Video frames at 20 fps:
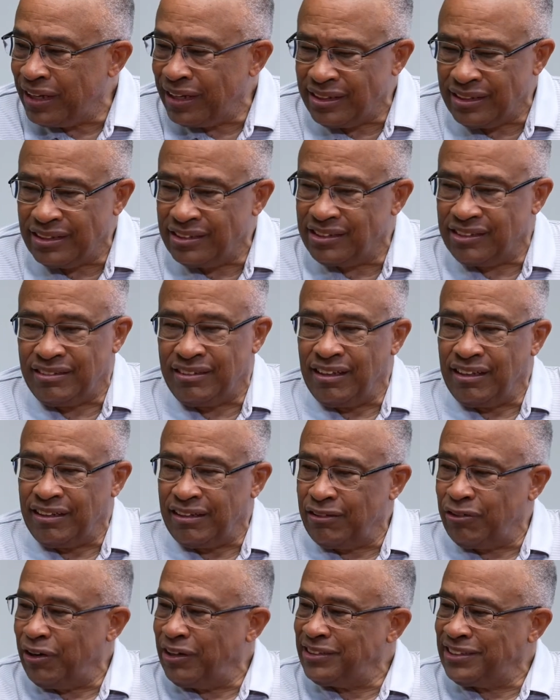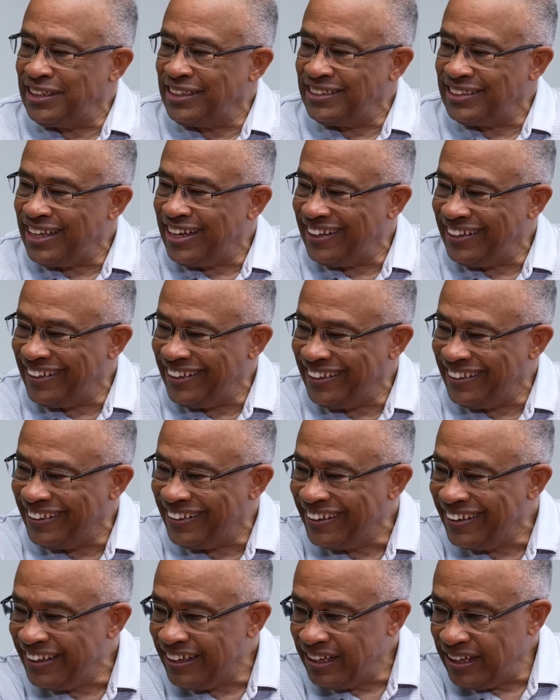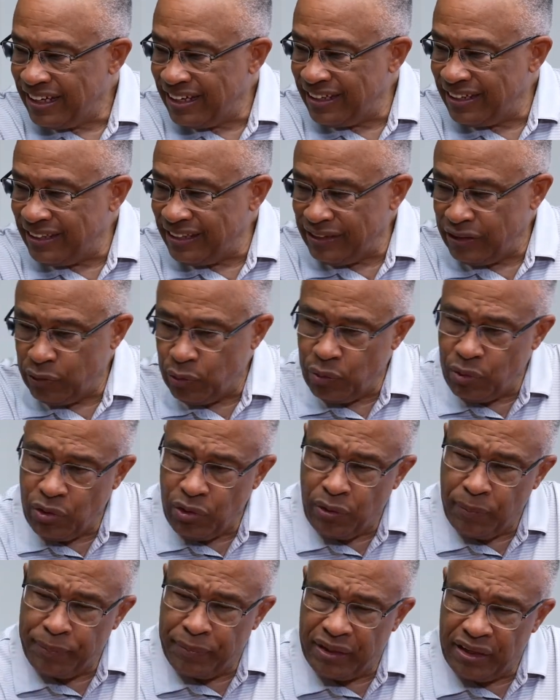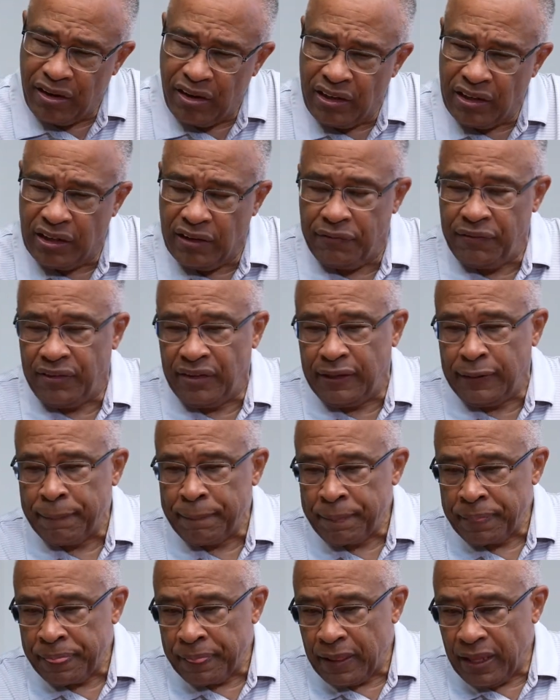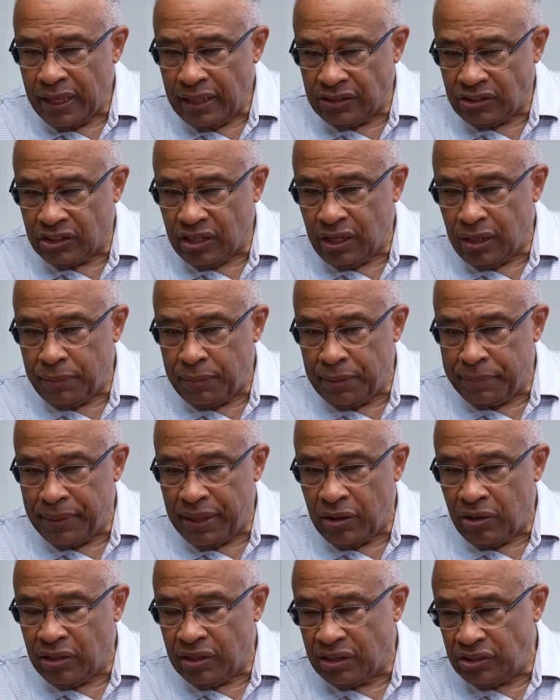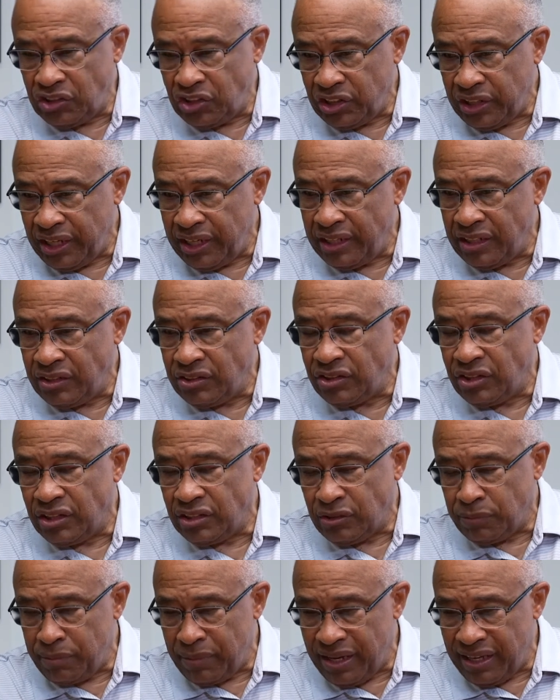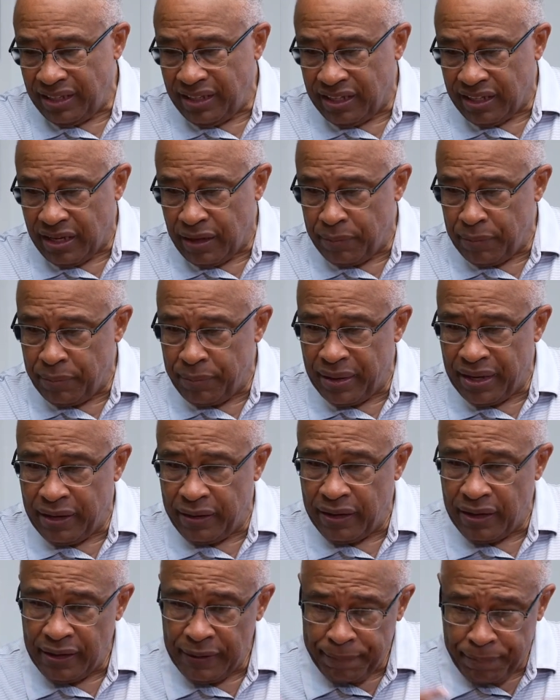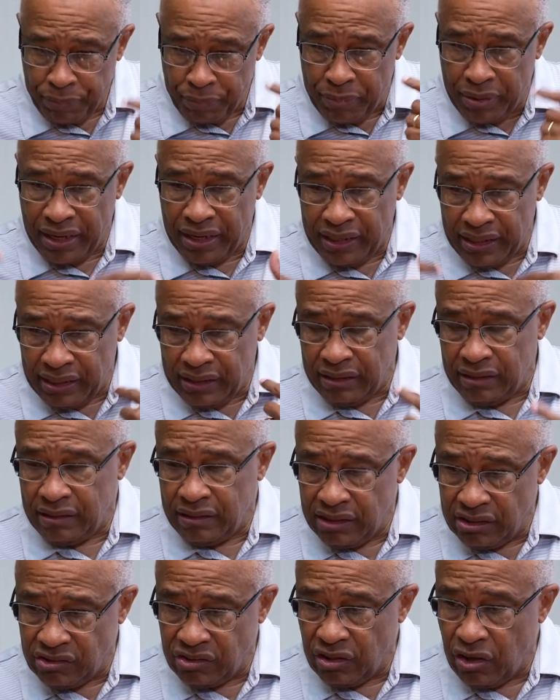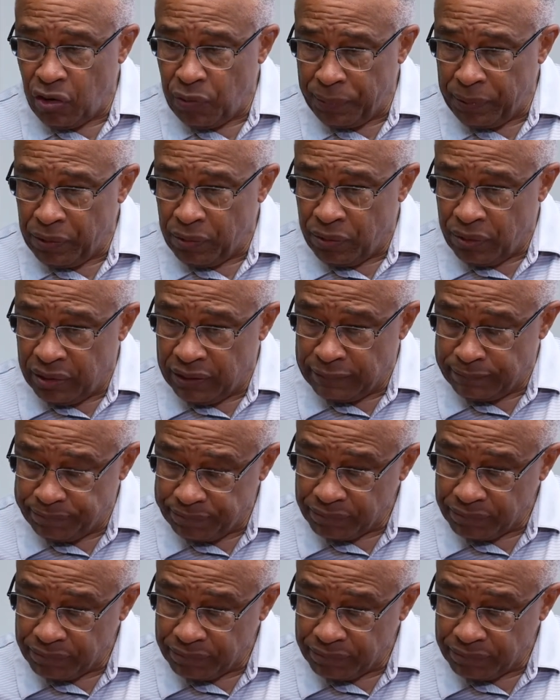as the craziest idea in the world. But all of it has come about, all the change has mainly come about by this opioid